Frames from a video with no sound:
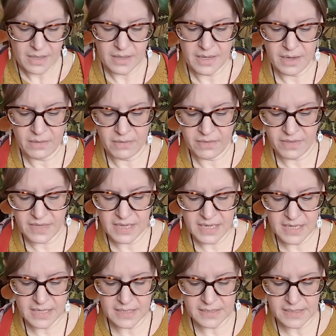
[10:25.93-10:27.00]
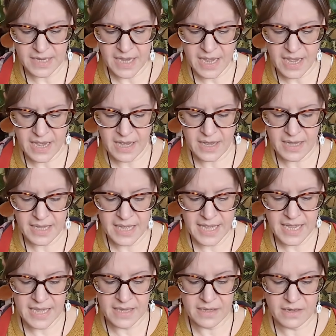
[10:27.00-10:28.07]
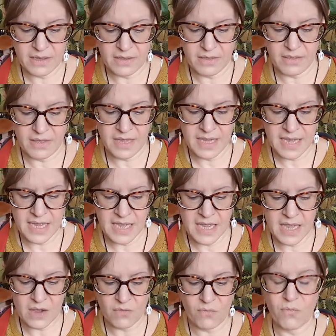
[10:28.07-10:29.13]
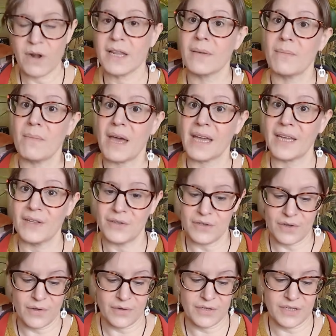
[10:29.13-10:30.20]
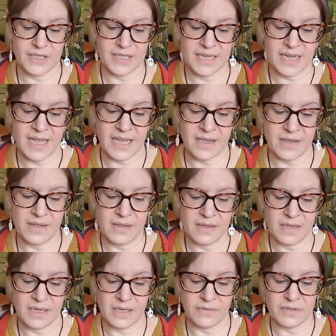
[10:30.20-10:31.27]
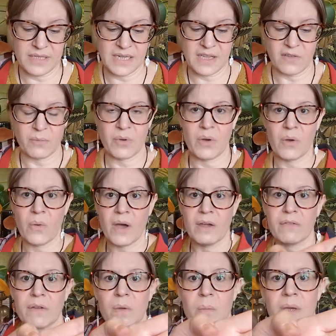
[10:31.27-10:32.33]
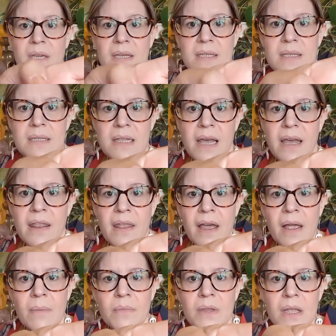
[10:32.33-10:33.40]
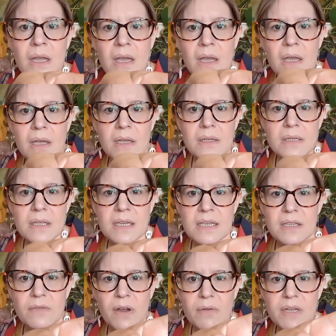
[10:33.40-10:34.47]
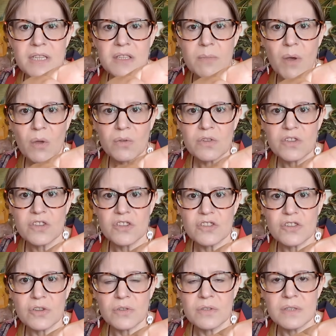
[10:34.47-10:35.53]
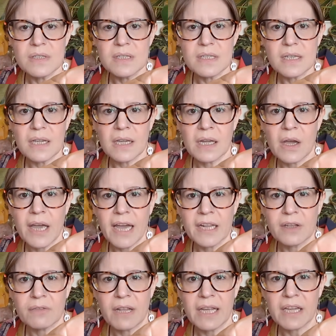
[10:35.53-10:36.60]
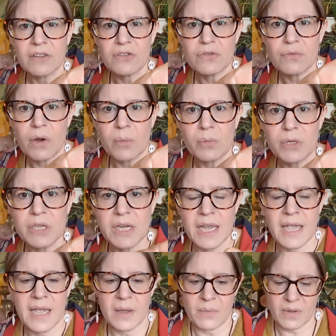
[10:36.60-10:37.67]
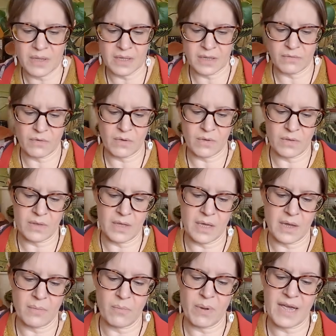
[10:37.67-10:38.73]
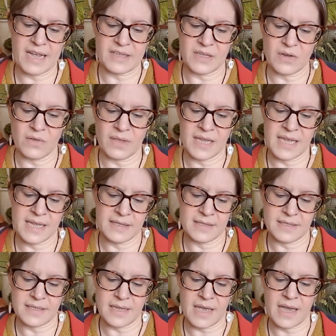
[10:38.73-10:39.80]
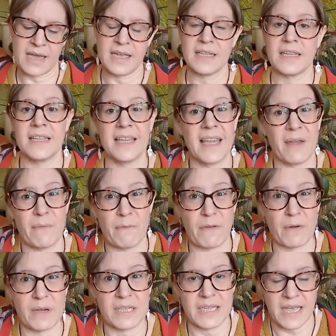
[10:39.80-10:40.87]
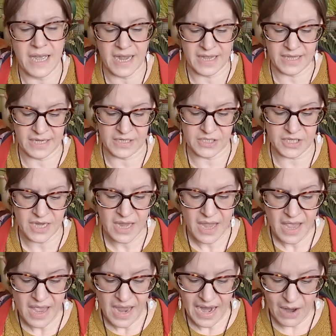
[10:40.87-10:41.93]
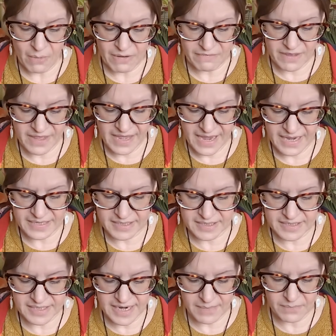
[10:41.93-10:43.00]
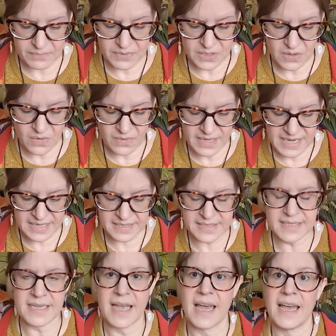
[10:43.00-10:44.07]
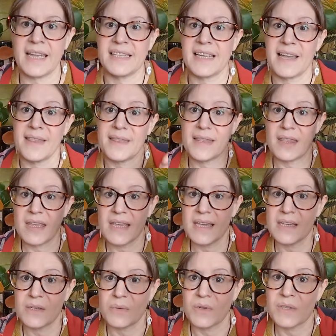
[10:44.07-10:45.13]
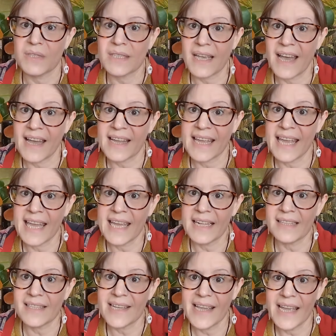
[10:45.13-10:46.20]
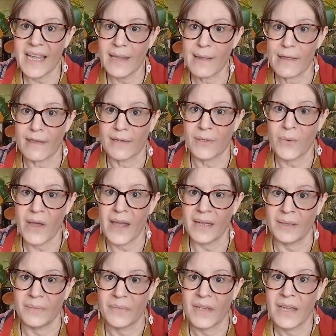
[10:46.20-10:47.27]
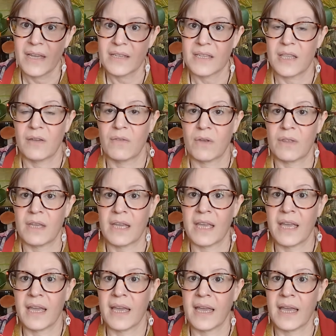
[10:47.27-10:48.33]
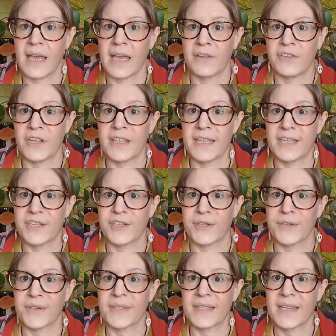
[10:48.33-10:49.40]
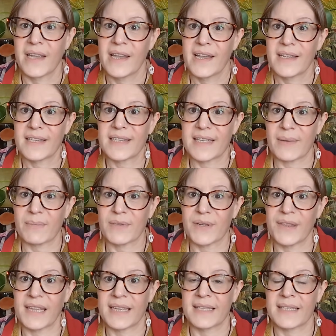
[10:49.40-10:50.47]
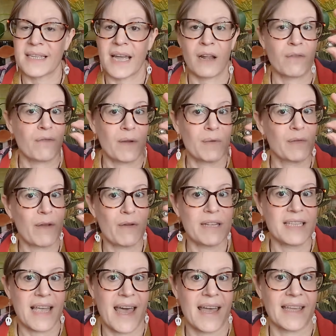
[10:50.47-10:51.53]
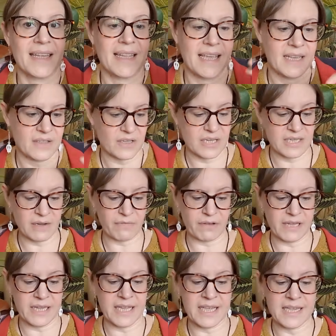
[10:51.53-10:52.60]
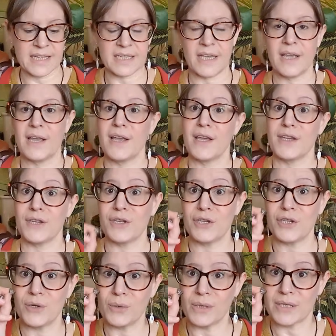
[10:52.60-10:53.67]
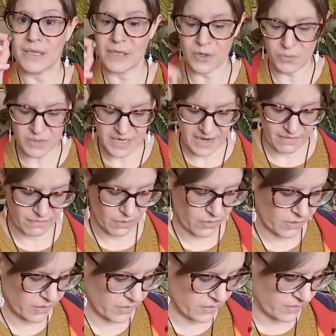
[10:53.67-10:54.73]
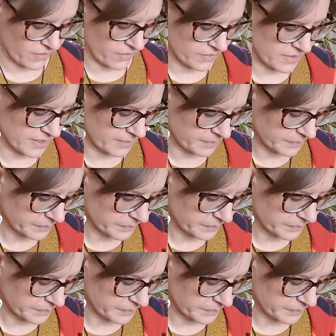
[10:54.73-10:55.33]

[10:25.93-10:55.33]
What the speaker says: Now these are in the Rennie Mackintosh style, and you'll have seen I've bought quite a few pieces like that. So these are very small studs in kind of like a drop shape, and then they've got the pattern on the inside, and again very tarnished. However, they are stamped on the inside, and these ones are Kit Heath as well. So they've got the KH initials stamped on the inside. Very, very tiny, so you definitely need your jeweller's loop to have a look at those.